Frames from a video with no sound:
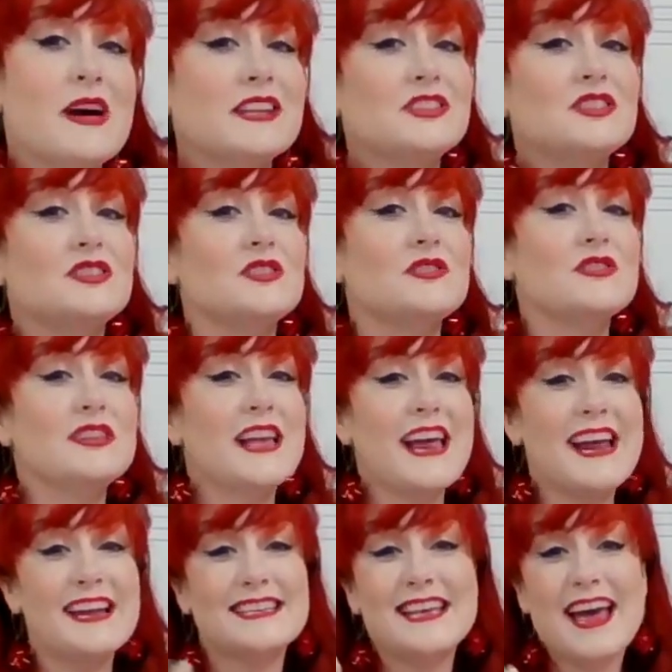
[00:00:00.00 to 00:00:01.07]
is much too
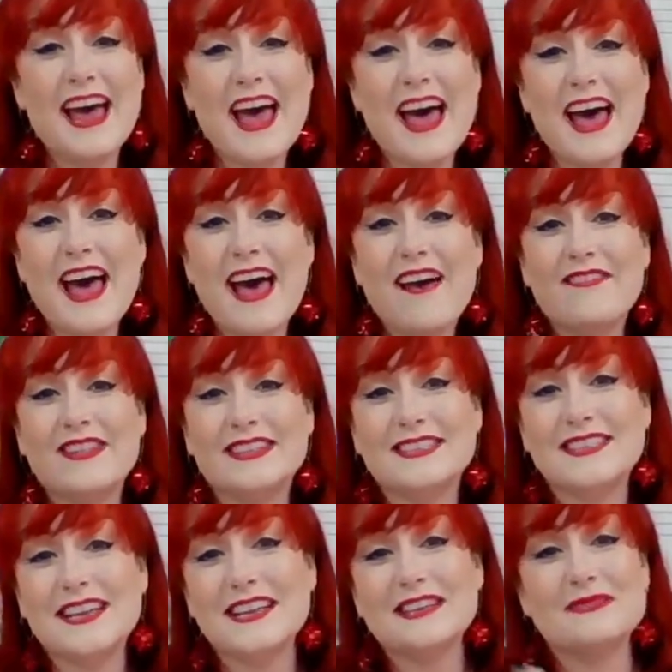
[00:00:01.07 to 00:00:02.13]
late. Have
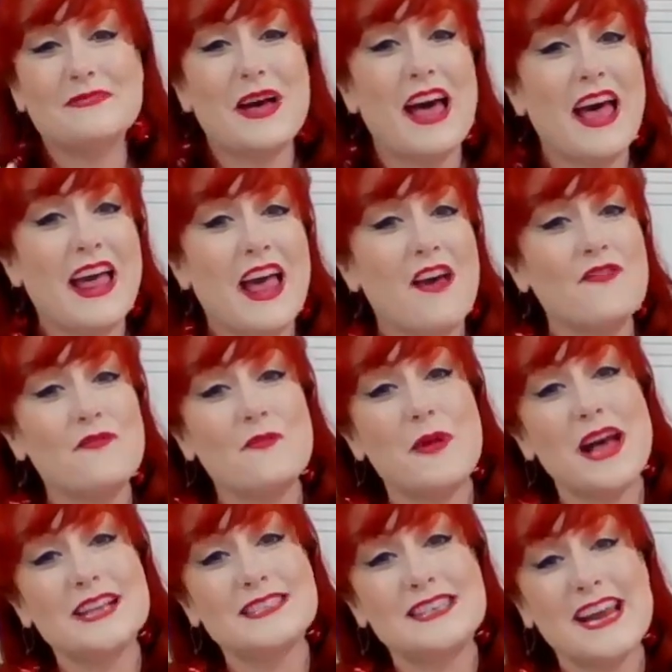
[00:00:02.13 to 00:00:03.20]
it done by
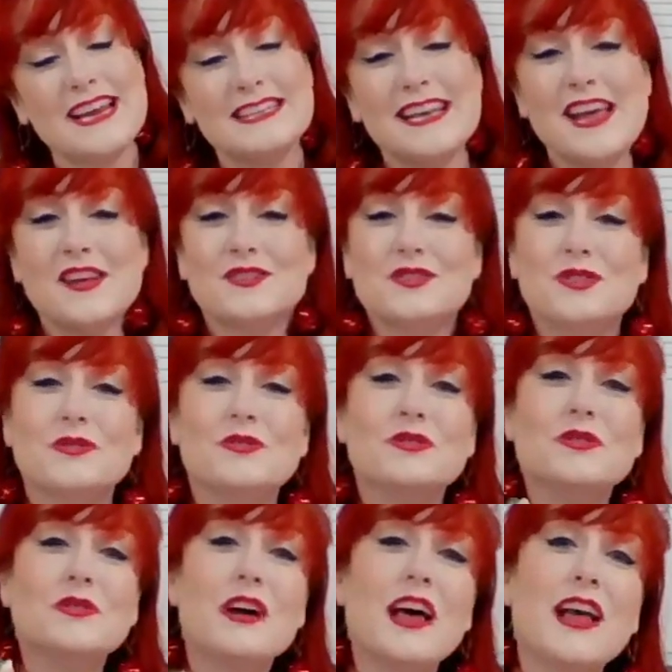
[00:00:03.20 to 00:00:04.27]
8:30.
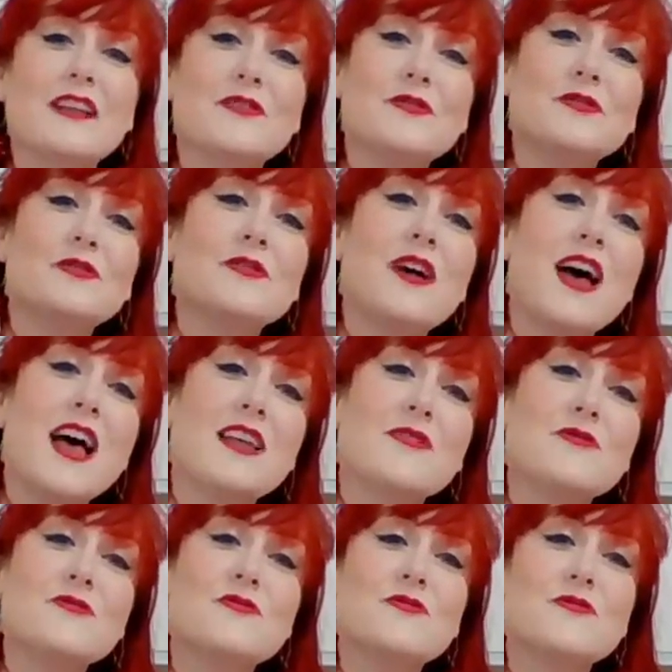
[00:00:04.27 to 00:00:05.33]

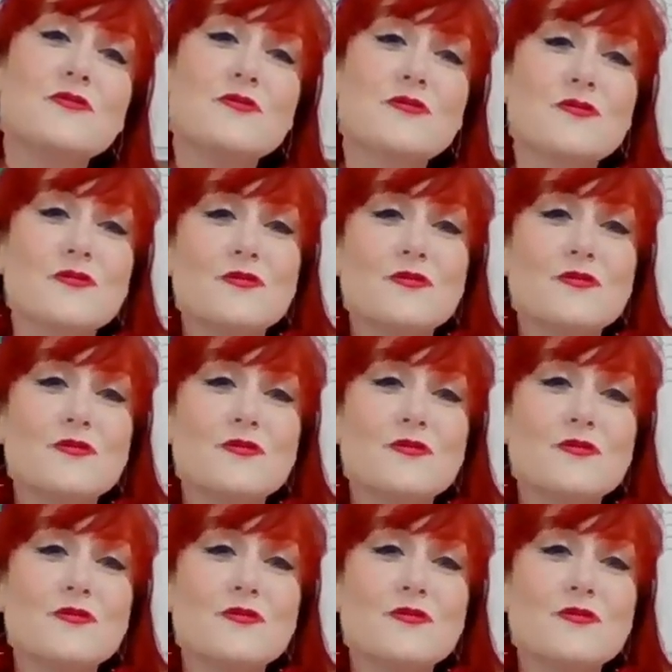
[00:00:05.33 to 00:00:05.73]
Too-a-loo-a-loo.